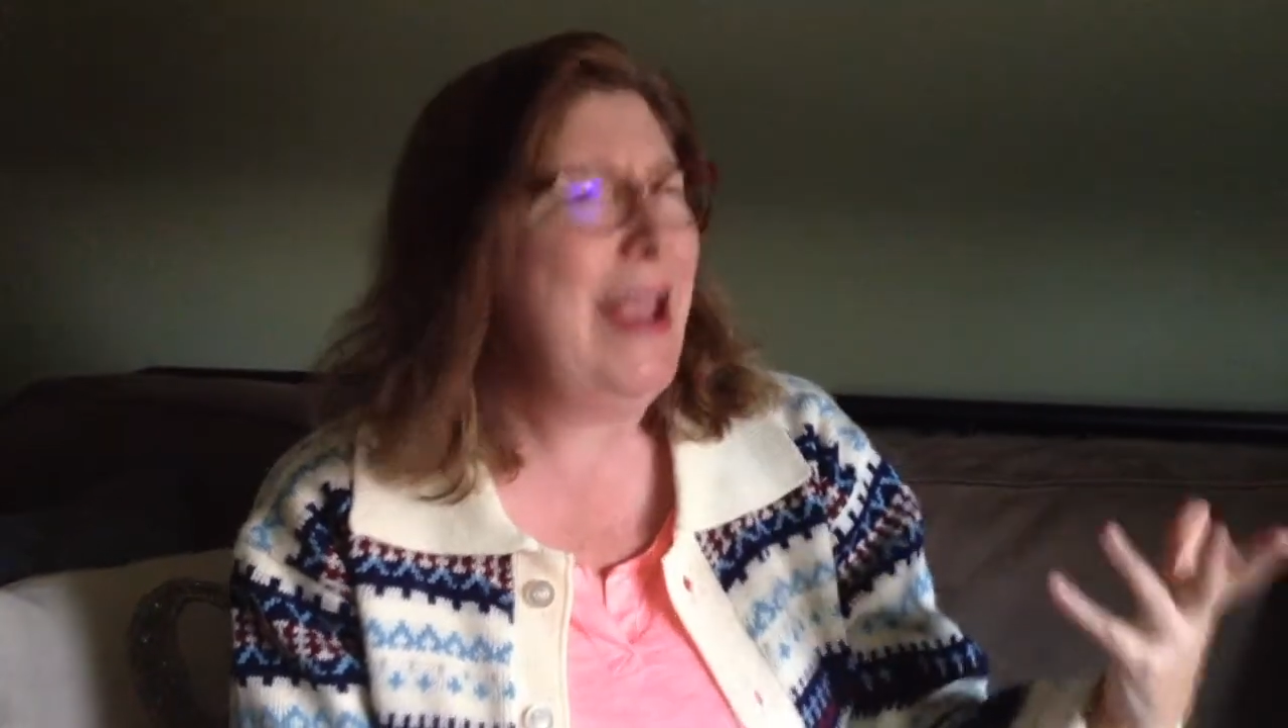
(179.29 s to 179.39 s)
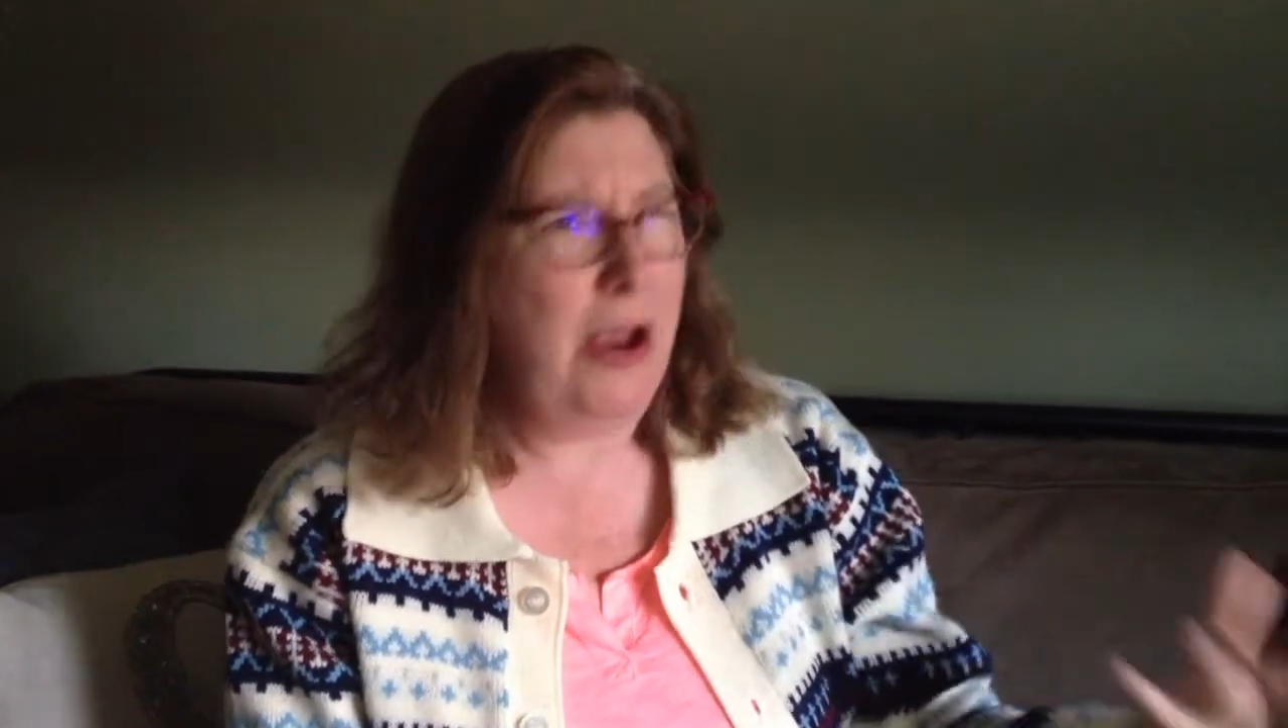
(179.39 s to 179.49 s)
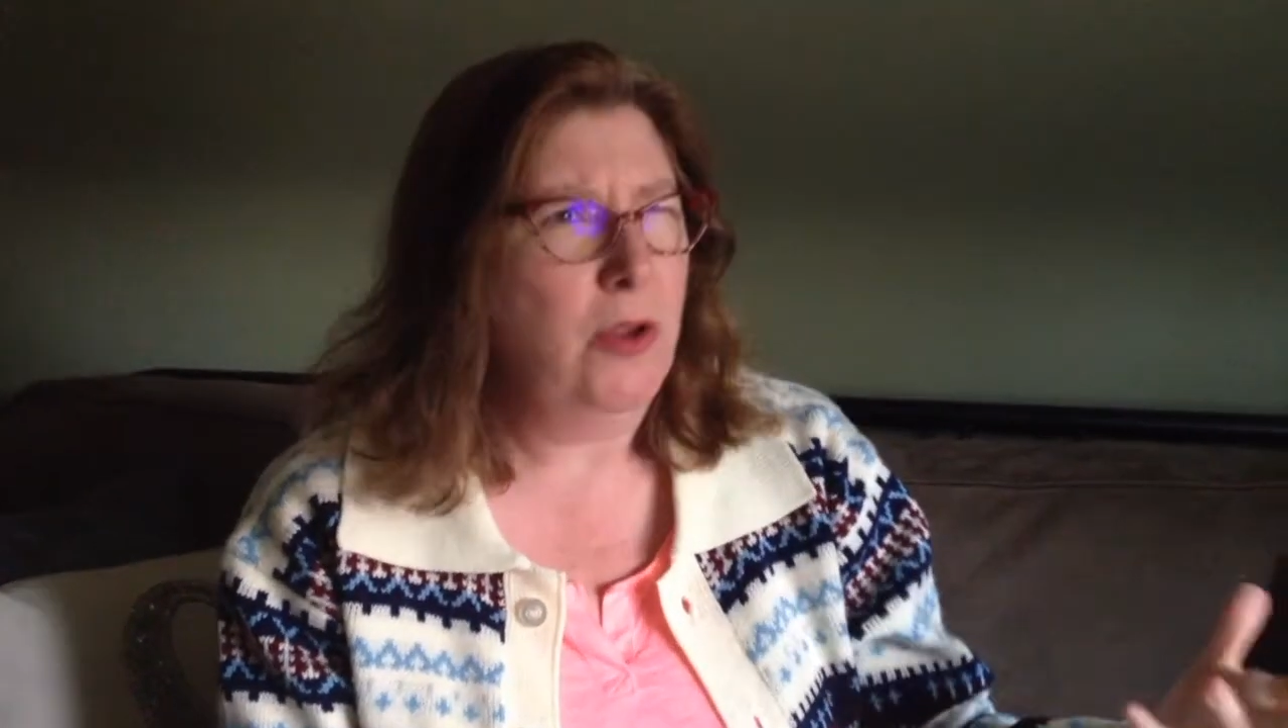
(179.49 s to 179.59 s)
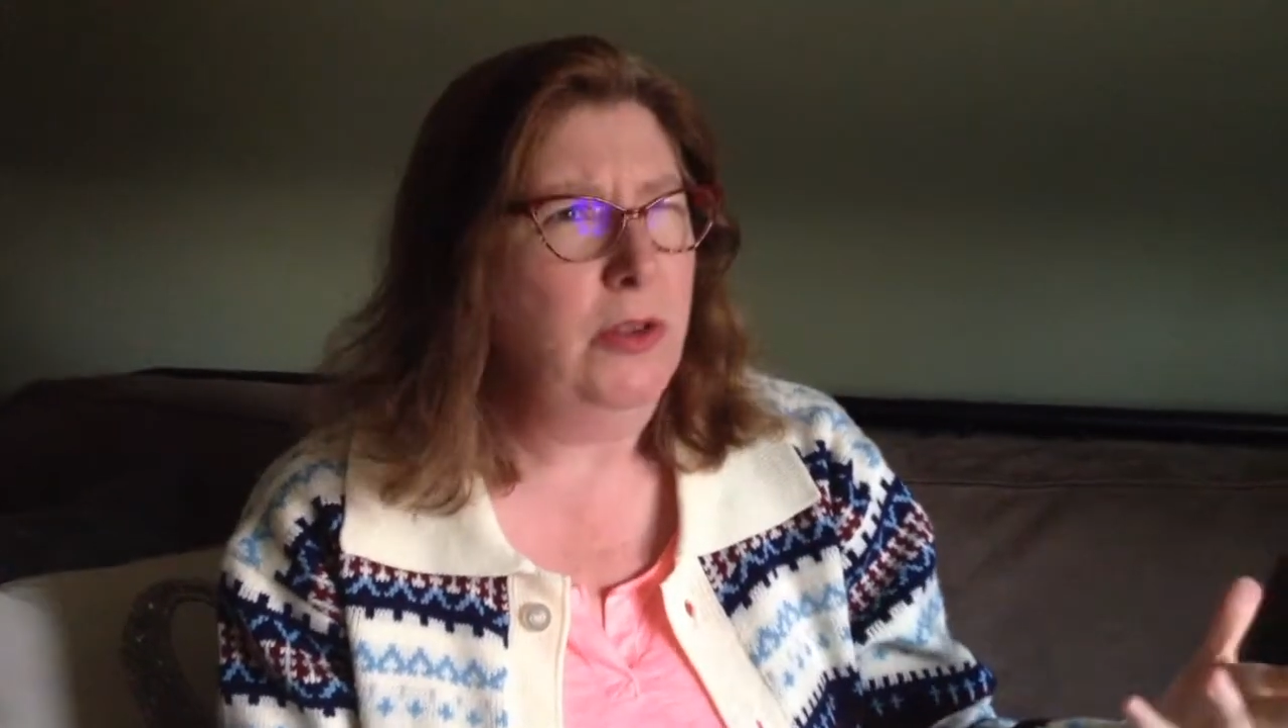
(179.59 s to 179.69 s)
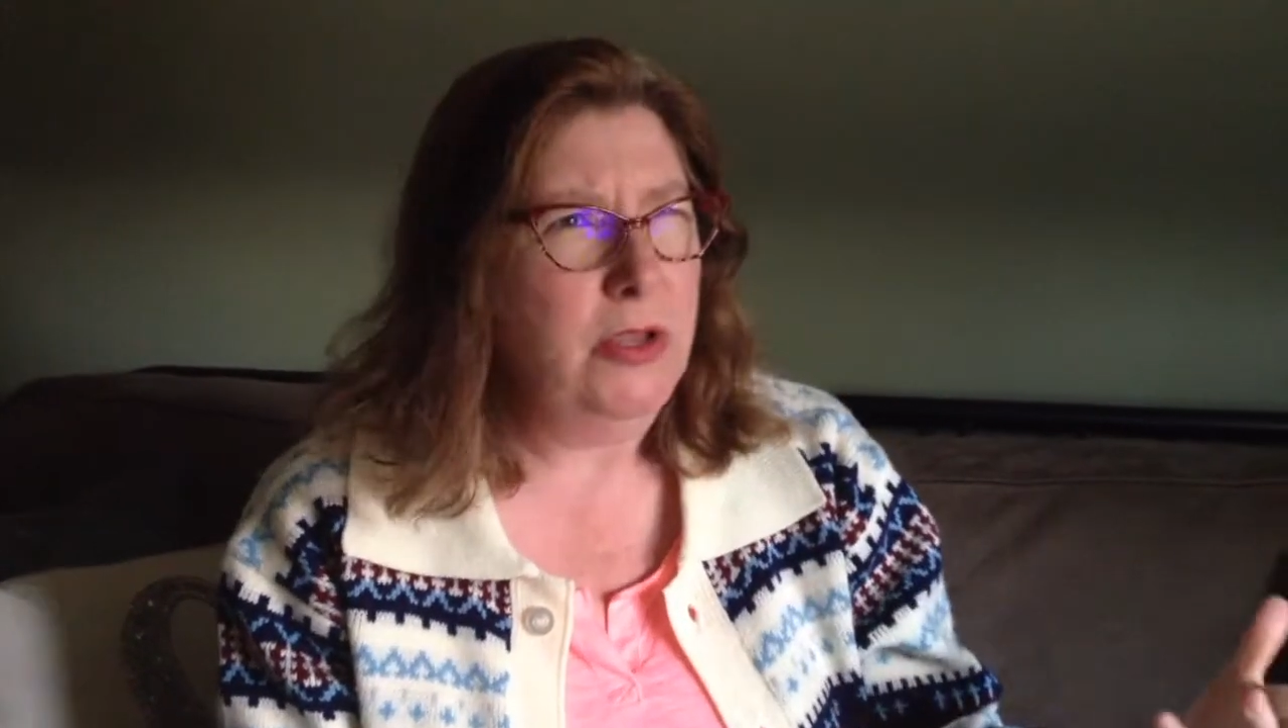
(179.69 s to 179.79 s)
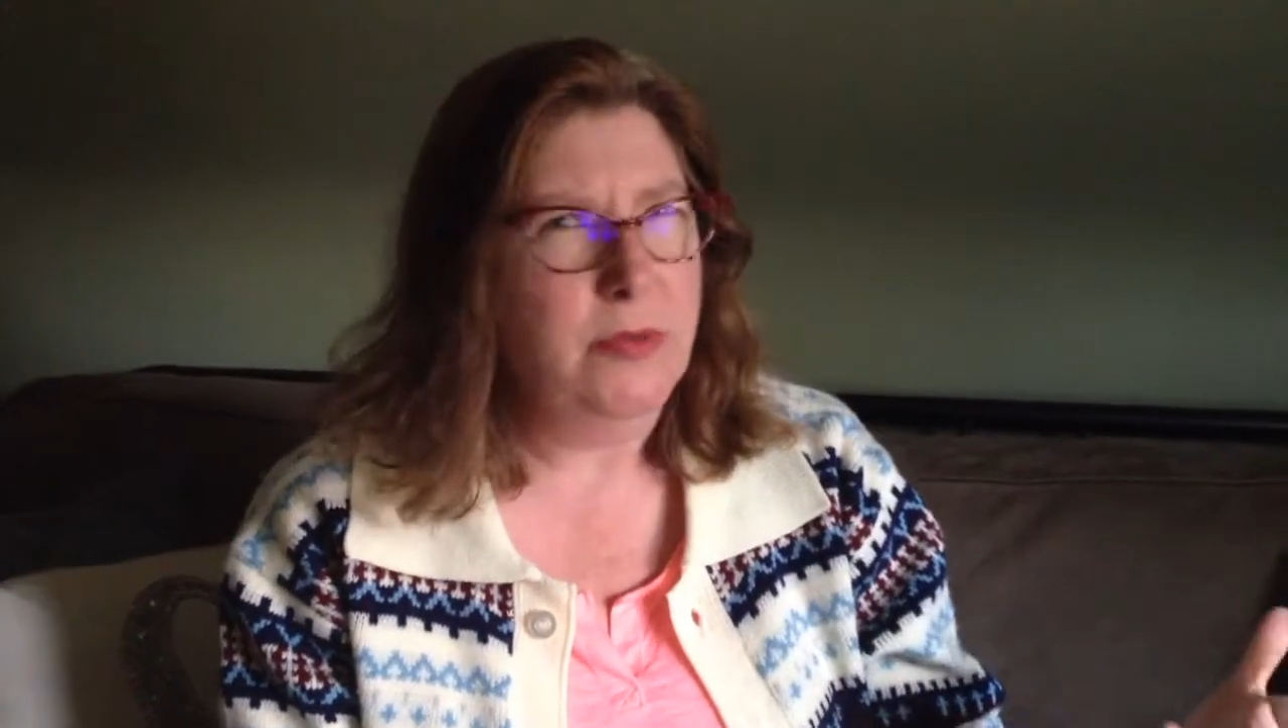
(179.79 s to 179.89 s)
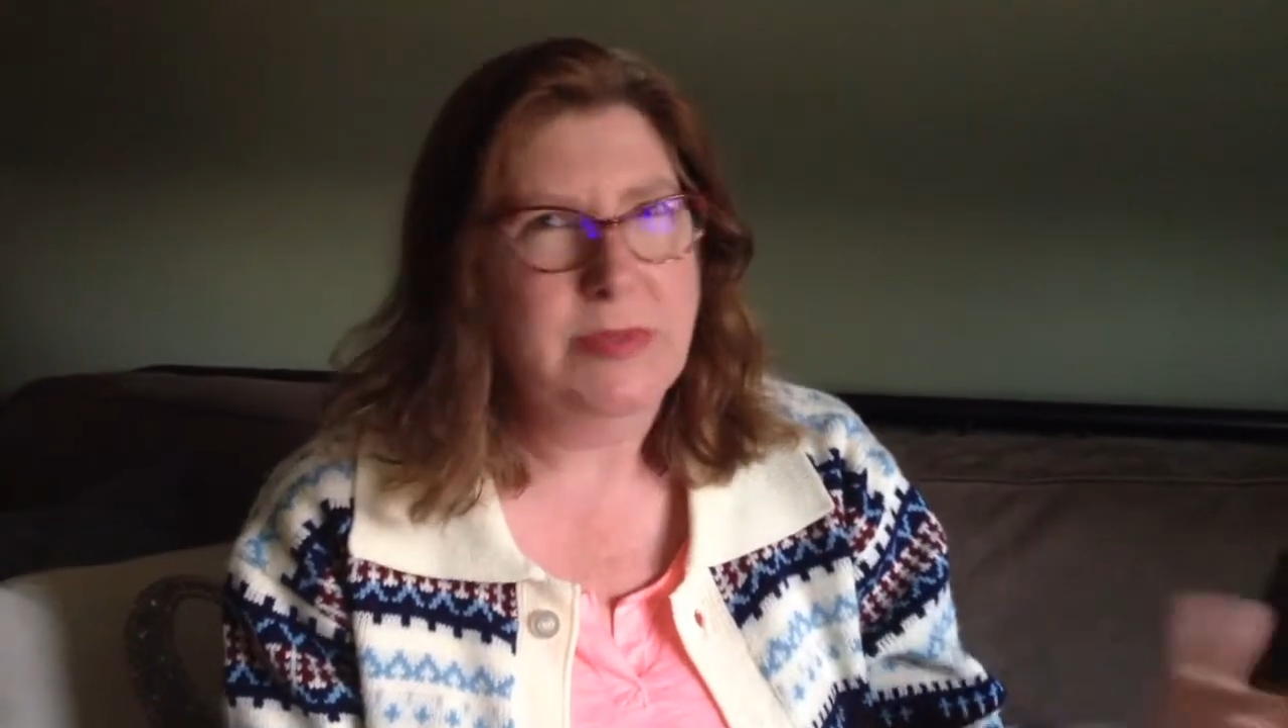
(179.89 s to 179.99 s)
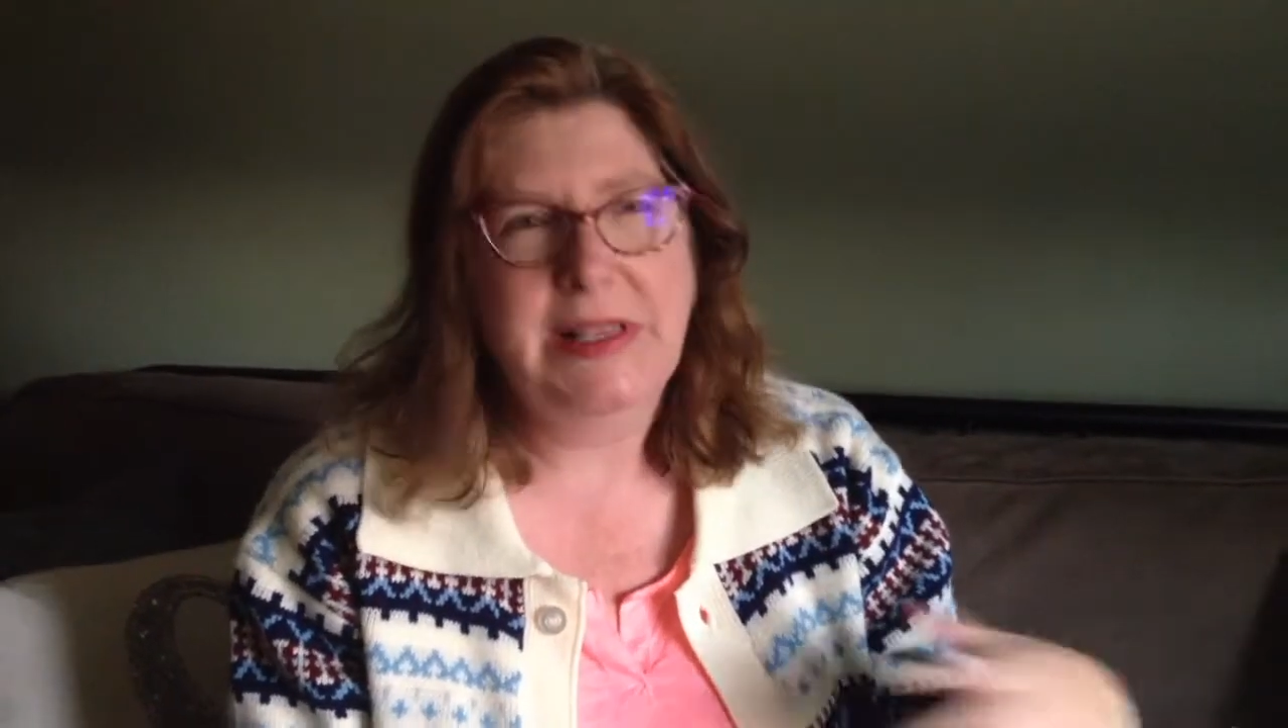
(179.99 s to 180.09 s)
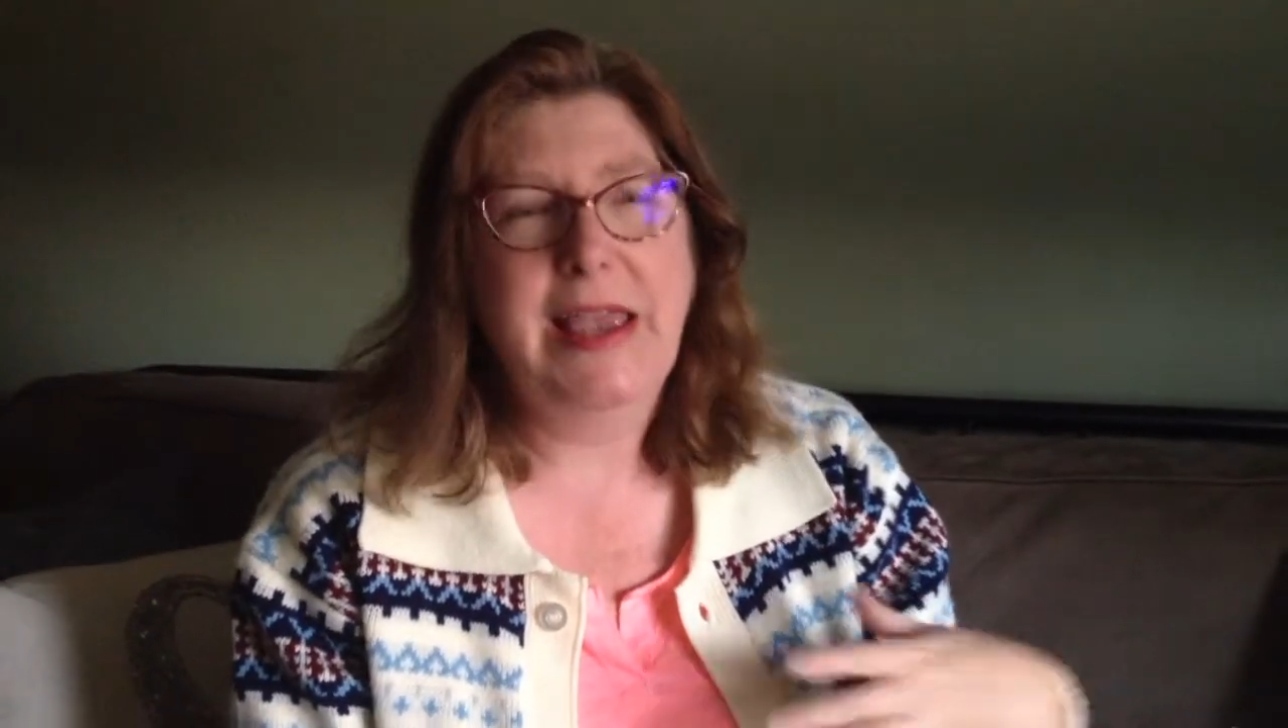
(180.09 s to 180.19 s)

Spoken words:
heirlooms